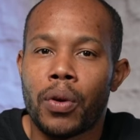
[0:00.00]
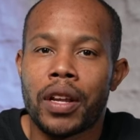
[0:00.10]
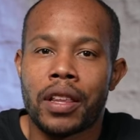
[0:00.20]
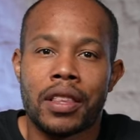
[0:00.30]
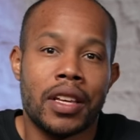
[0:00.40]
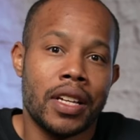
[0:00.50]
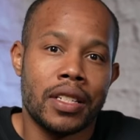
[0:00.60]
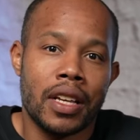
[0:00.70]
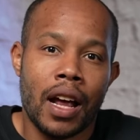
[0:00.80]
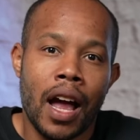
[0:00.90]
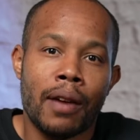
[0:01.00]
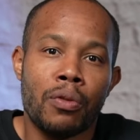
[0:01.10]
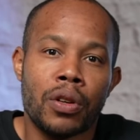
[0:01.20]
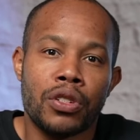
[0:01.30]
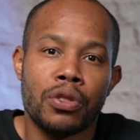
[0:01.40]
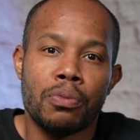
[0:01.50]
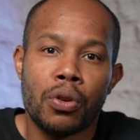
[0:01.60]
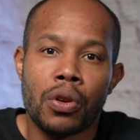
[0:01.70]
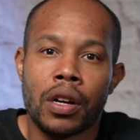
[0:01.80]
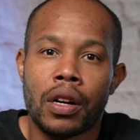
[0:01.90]
One of the things that I want to do
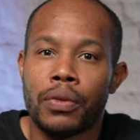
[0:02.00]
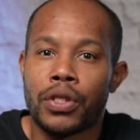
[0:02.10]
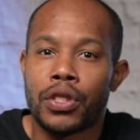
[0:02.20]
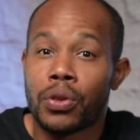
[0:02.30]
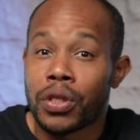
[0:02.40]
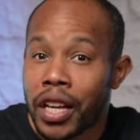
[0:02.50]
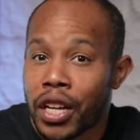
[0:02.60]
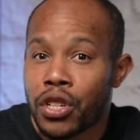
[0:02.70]
more of is those